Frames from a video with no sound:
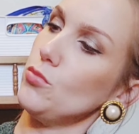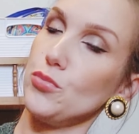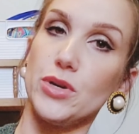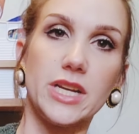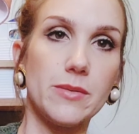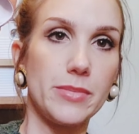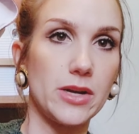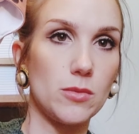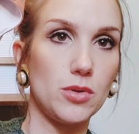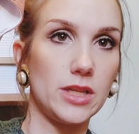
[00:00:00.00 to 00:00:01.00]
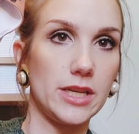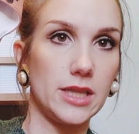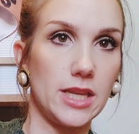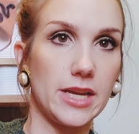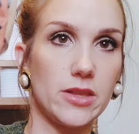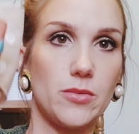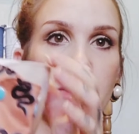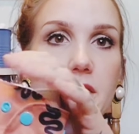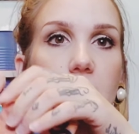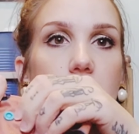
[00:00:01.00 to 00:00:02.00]
pretty comparable in length
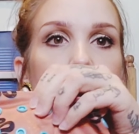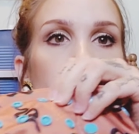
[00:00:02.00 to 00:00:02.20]
with that.